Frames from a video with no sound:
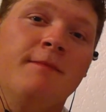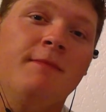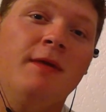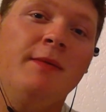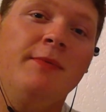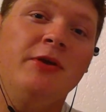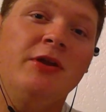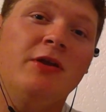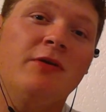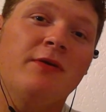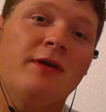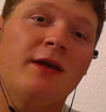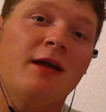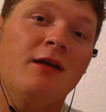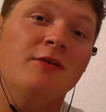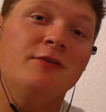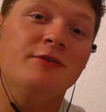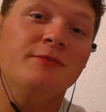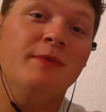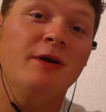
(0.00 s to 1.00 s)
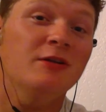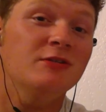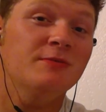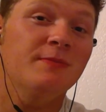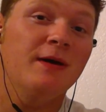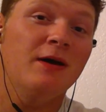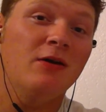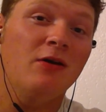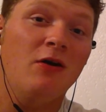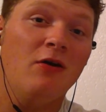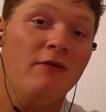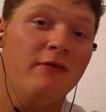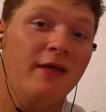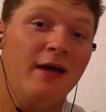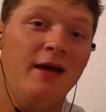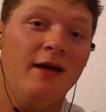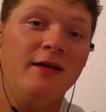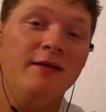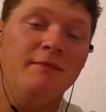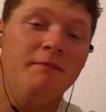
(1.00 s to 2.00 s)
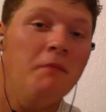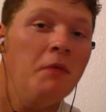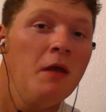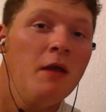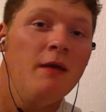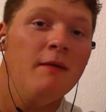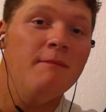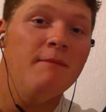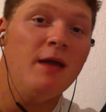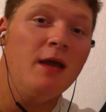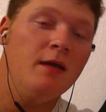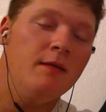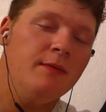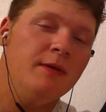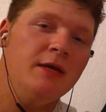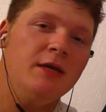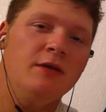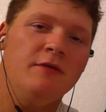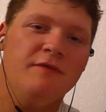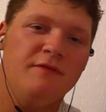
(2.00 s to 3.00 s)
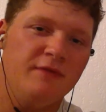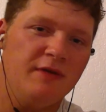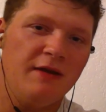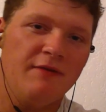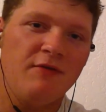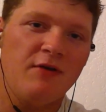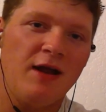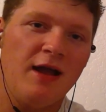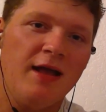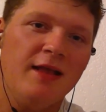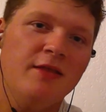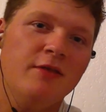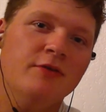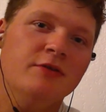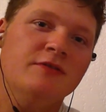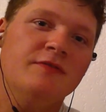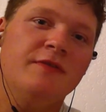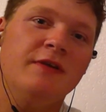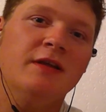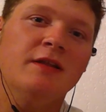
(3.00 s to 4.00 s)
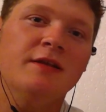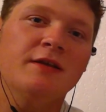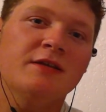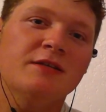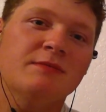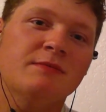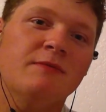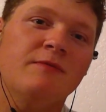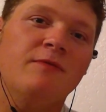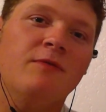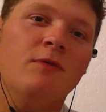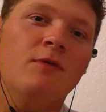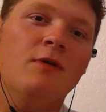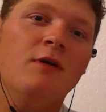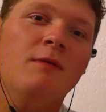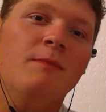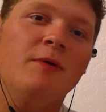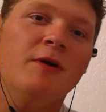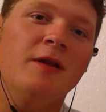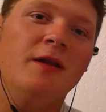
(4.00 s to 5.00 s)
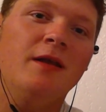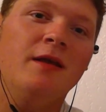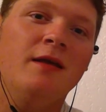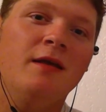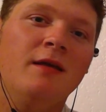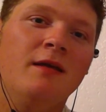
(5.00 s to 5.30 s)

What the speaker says: Maybe you don't care too much about all of that, and maybe you've never had those feelings before, but